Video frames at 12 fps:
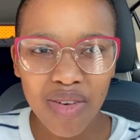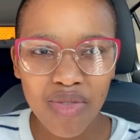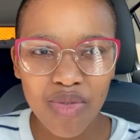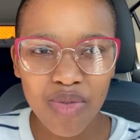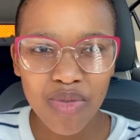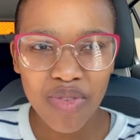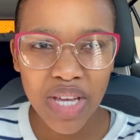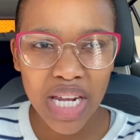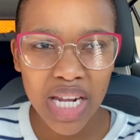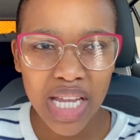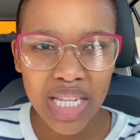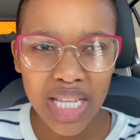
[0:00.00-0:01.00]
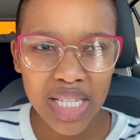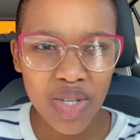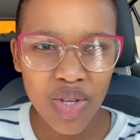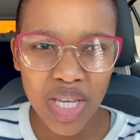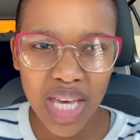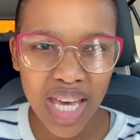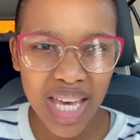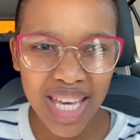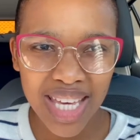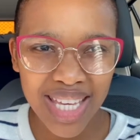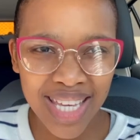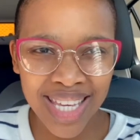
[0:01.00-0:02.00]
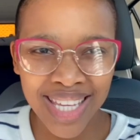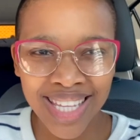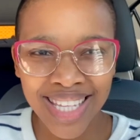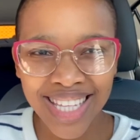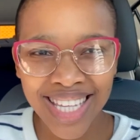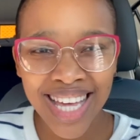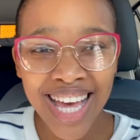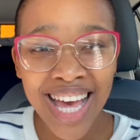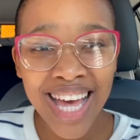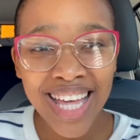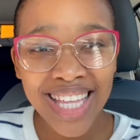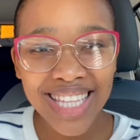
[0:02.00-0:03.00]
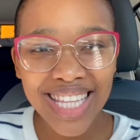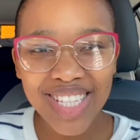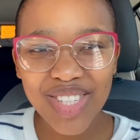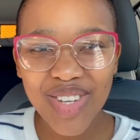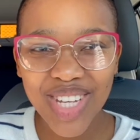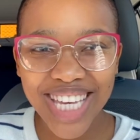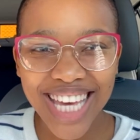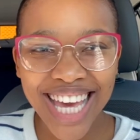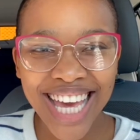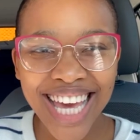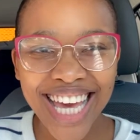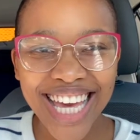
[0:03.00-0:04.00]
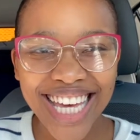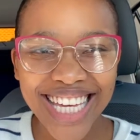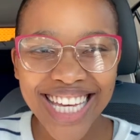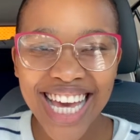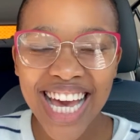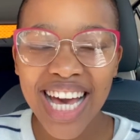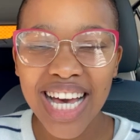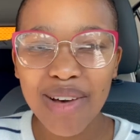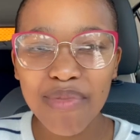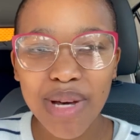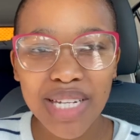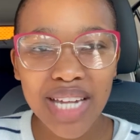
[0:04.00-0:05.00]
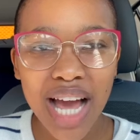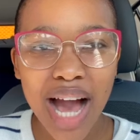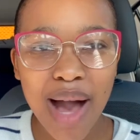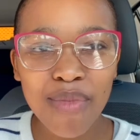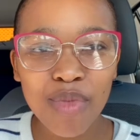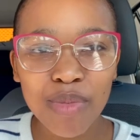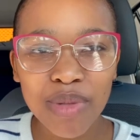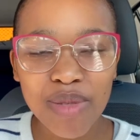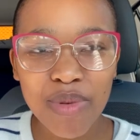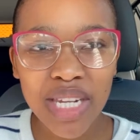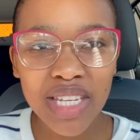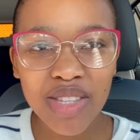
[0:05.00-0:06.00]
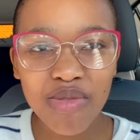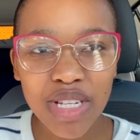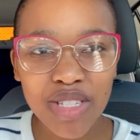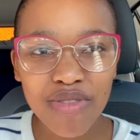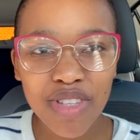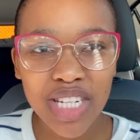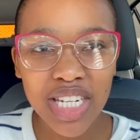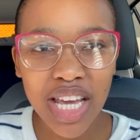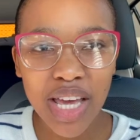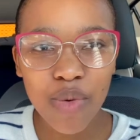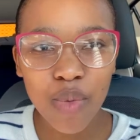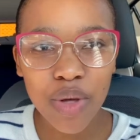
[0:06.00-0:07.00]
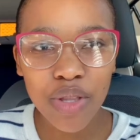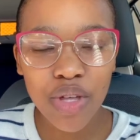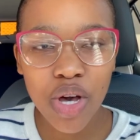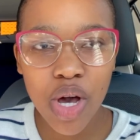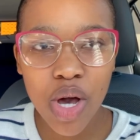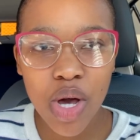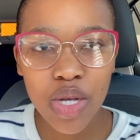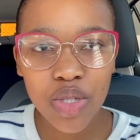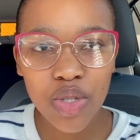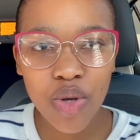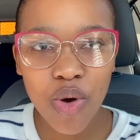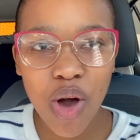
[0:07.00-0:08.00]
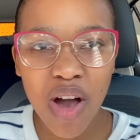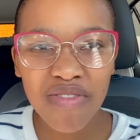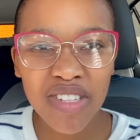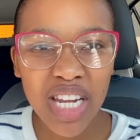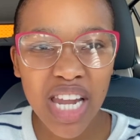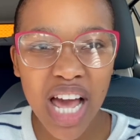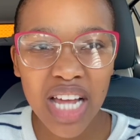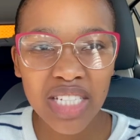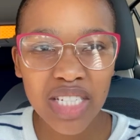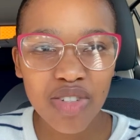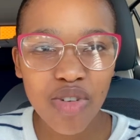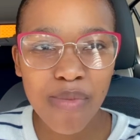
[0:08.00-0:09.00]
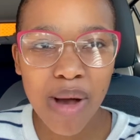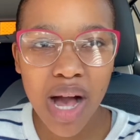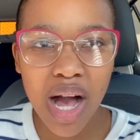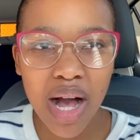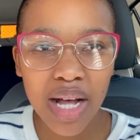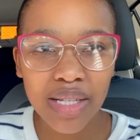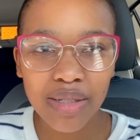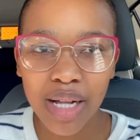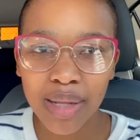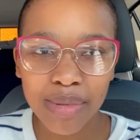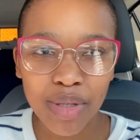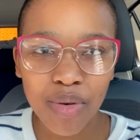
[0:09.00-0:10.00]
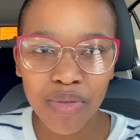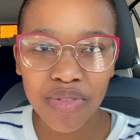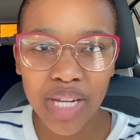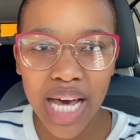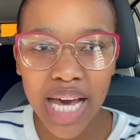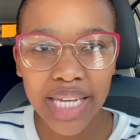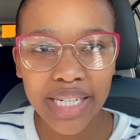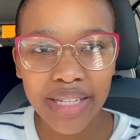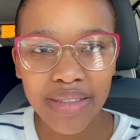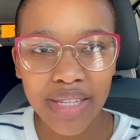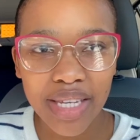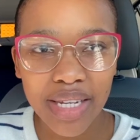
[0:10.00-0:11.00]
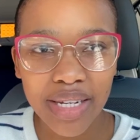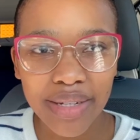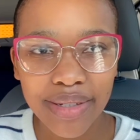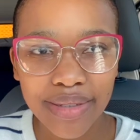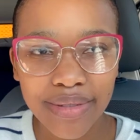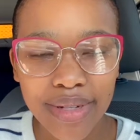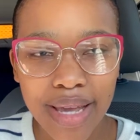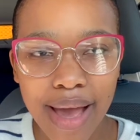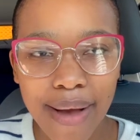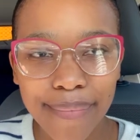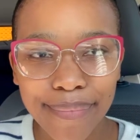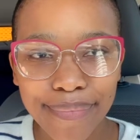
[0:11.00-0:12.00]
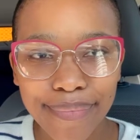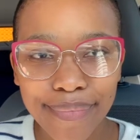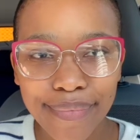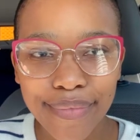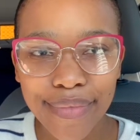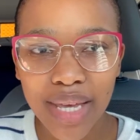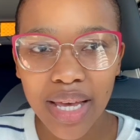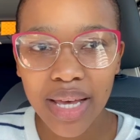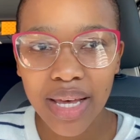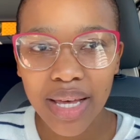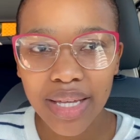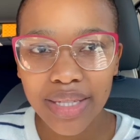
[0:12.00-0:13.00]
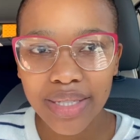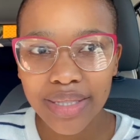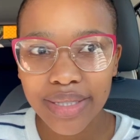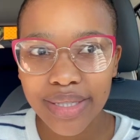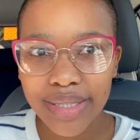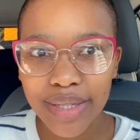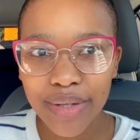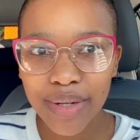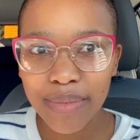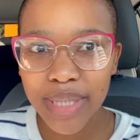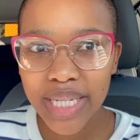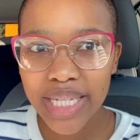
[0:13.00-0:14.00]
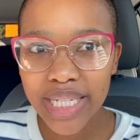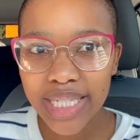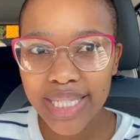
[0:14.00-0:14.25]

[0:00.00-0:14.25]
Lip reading: Vunu Vela, and that's okay. That's okay. But we'll be spending the rest of the day with her. So after lunch, you know, but I'll be offline, and then yeah, see you in a bit.